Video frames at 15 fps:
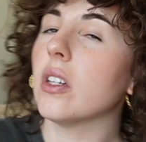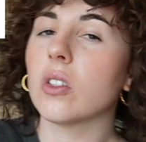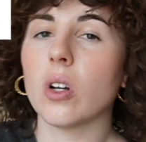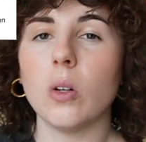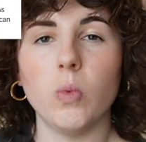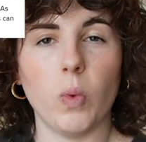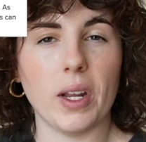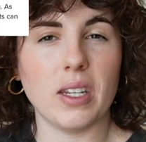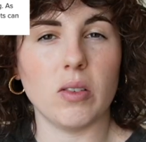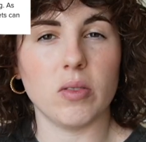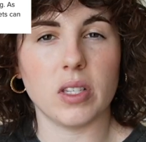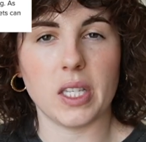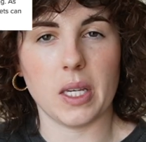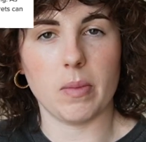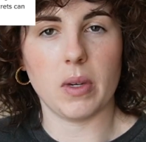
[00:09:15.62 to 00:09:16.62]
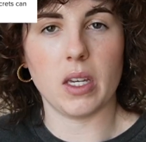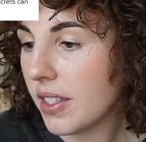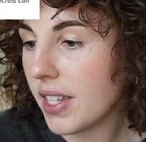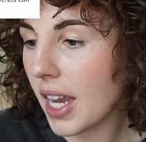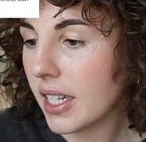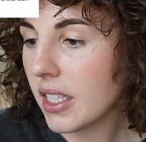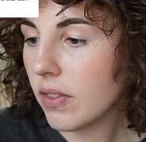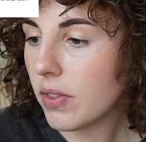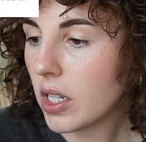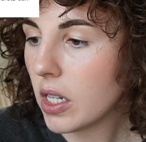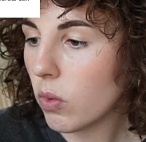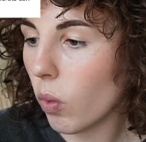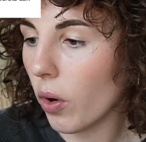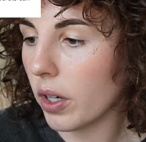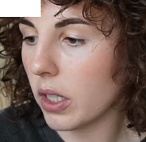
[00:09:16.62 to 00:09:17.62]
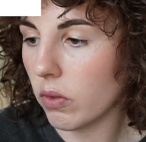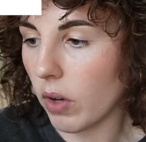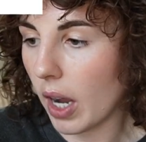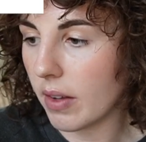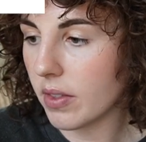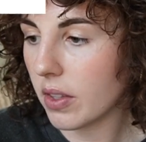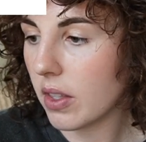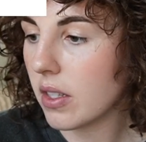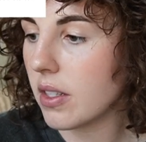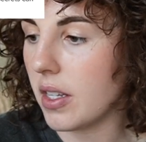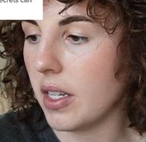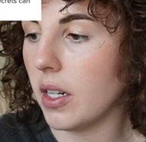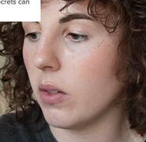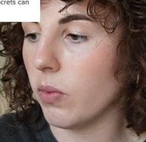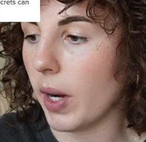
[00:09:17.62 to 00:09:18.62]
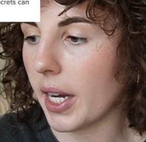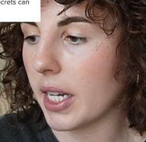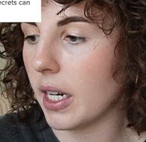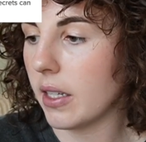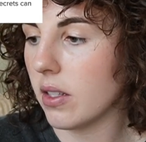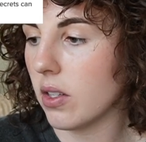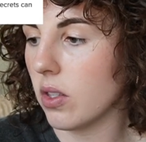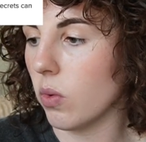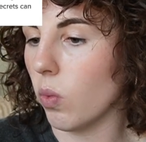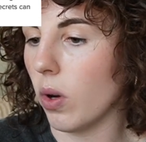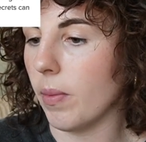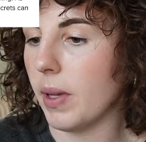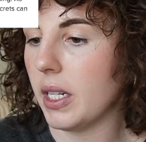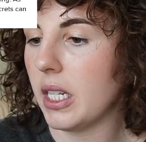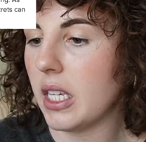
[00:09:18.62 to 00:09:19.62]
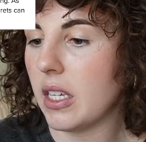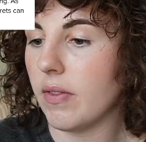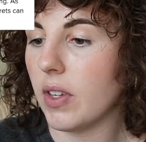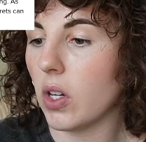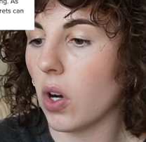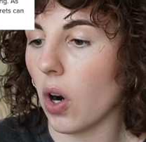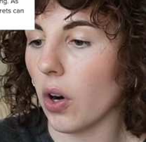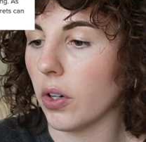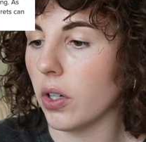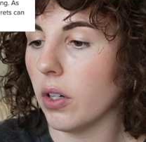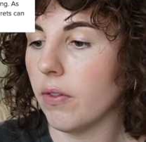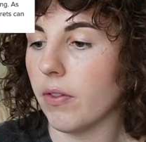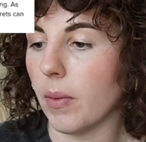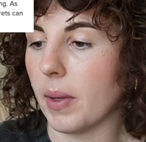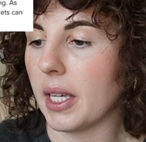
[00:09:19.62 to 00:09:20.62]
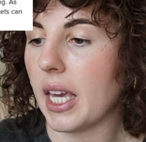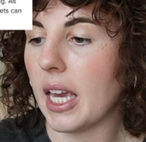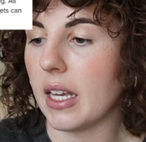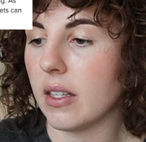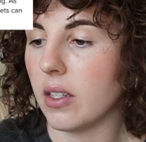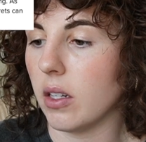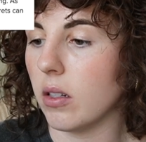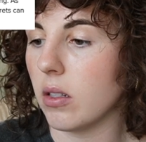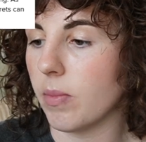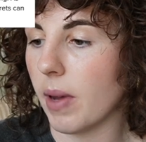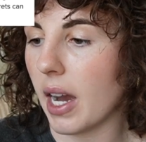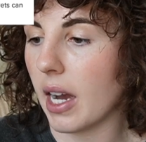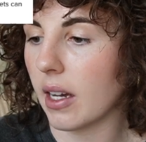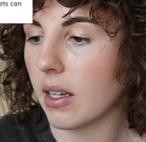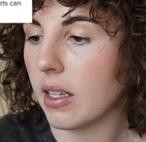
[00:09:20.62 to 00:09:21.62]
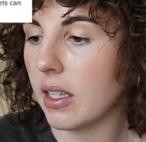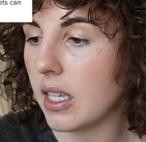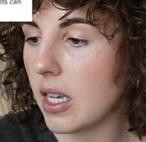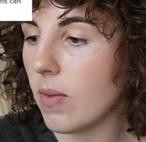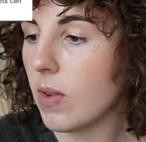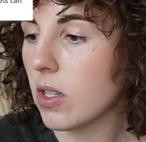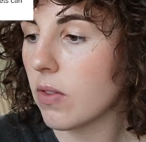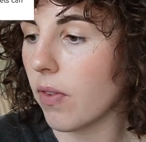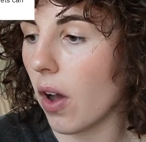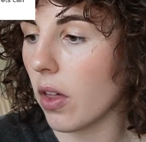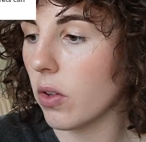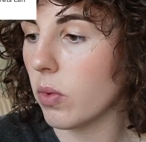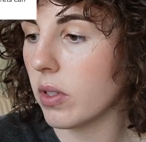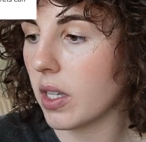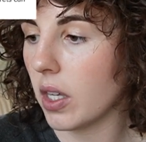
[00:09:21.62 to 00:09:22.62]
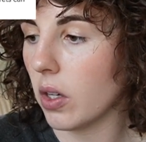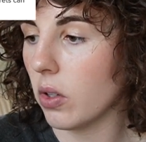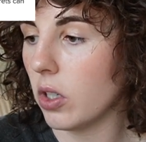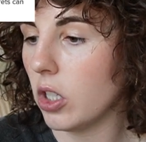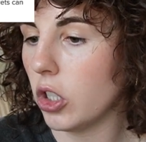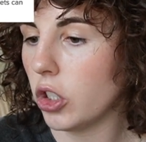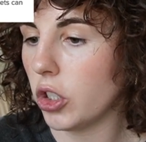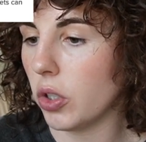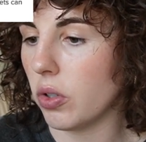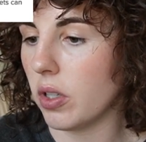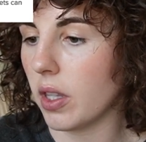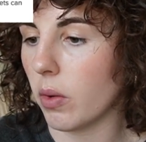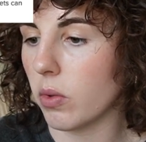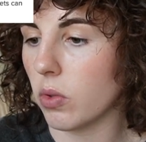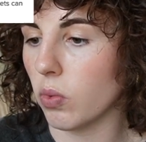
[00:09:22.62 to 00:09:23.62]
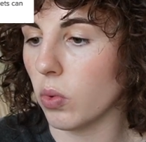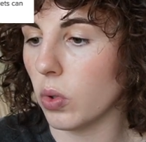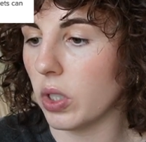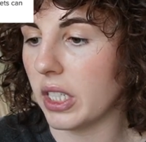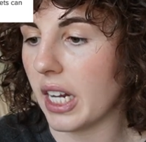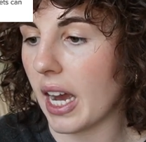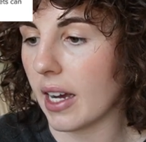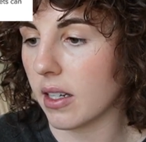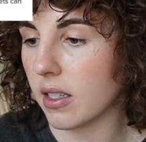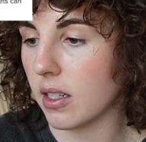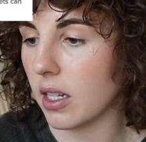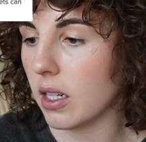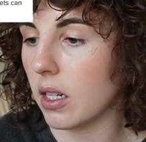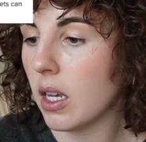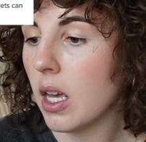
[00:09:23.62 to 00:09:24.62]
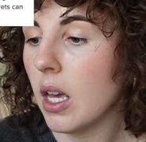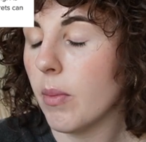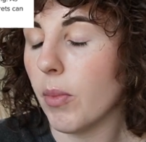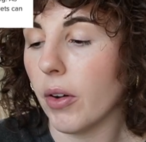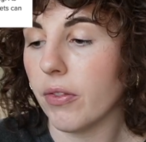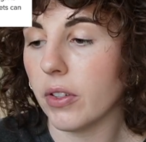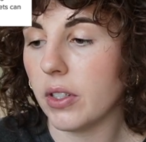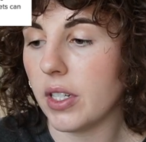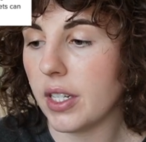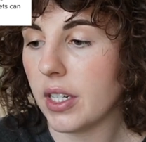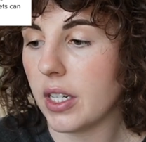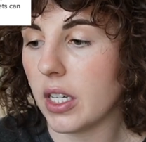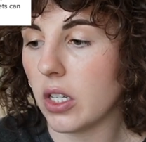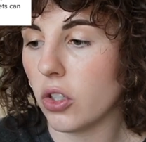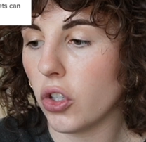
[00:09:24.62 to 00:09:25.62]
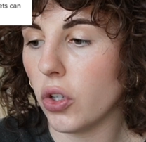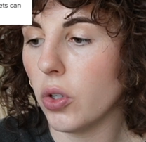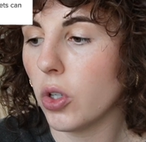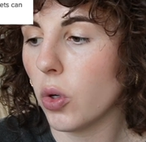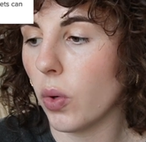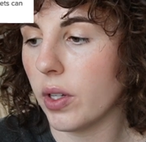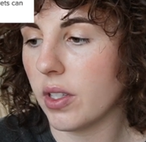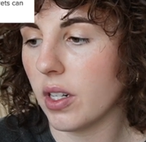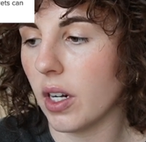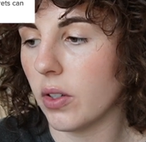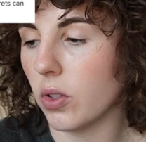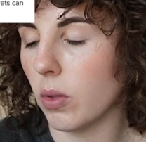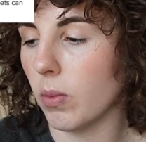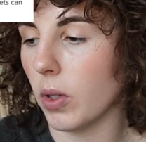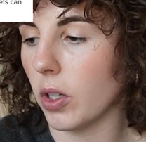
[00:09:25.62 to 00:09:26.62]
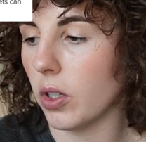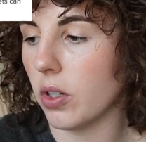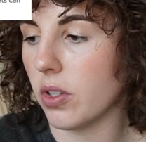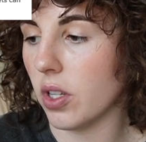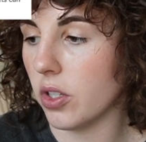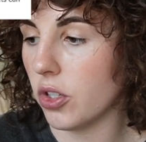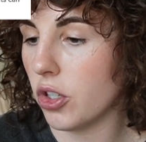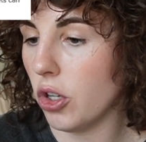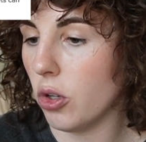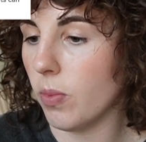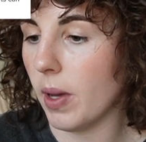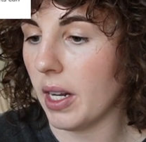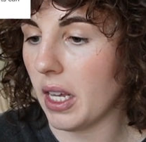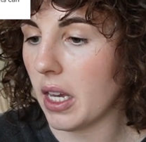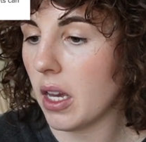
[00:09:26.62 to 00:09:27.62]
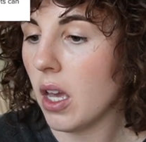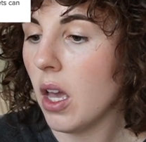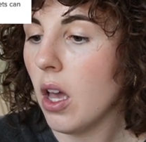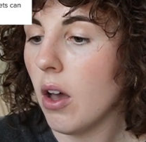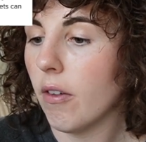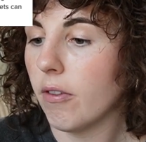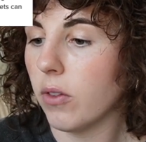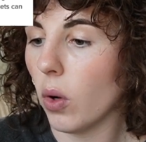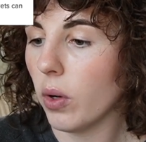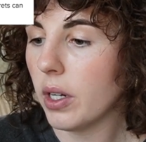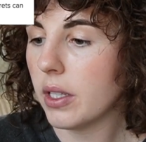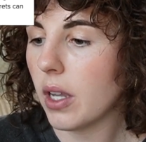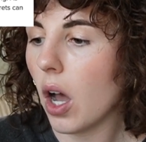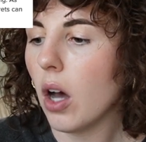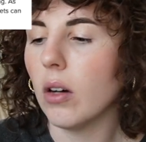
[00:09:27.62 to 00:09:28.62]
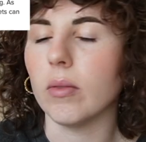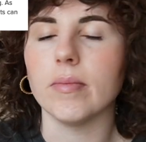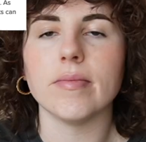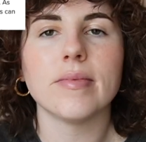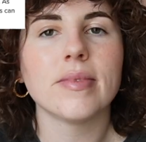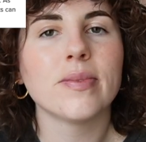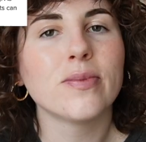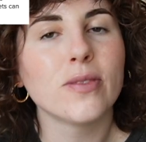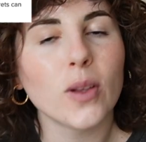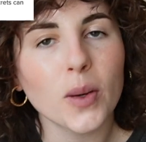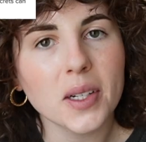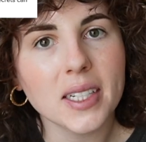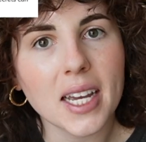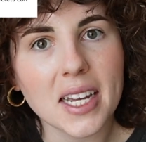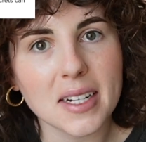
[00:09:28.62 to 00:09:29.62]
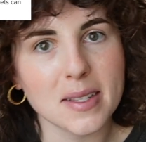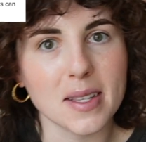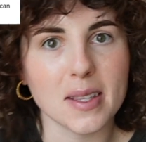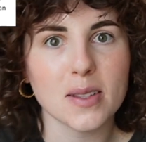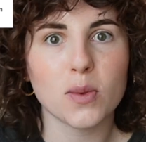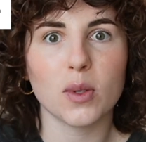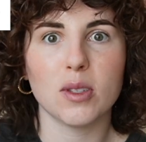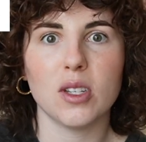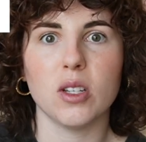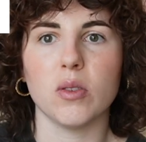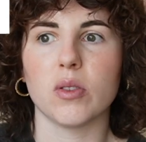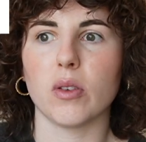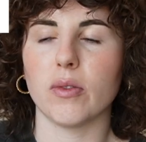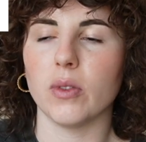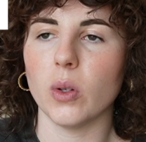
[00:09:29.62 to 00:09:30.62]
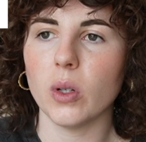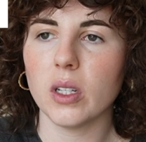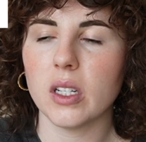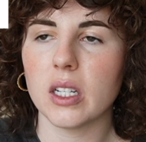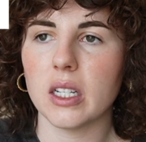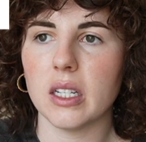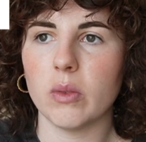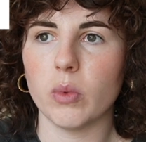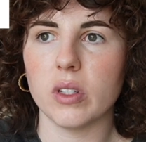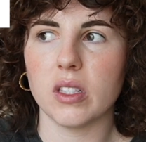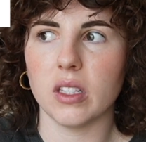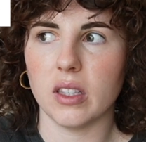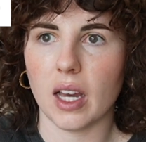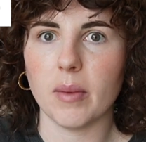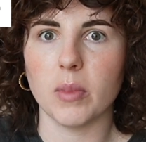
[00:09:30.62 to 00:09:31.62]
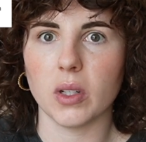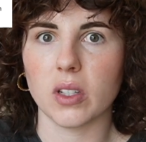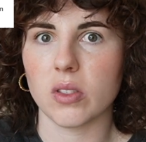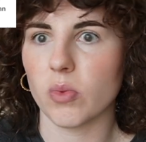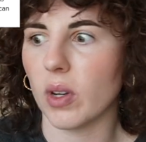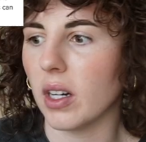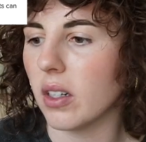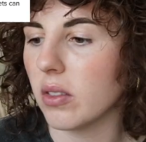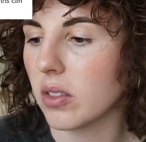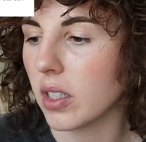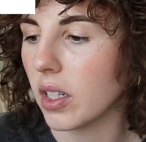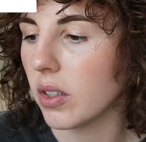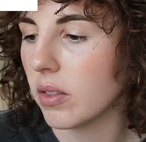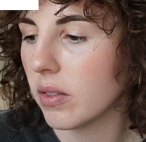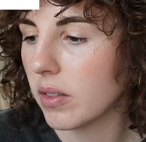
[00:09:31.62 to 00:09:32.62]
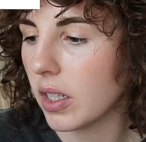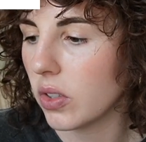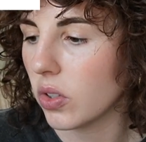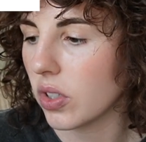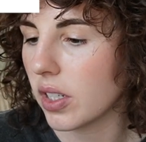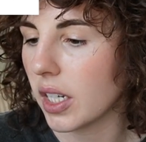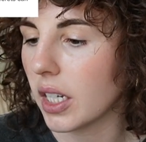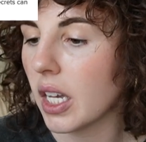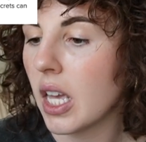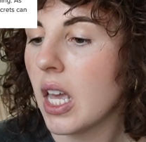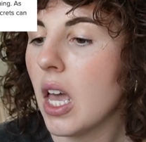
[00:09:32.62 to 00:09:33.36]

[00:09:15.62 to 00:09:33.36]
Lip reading: it's called When You See Me. Detective Dee Dee Warren arrives on the scene and recognizes the woman, Evie Carter, from a case years back. Evie's father was killed in a shooting that was ruled an accident, but for Dee Dee, 2 coincidental murders is too many. Flora Dane is in this one too. So Flora was in that book as well. So interesting.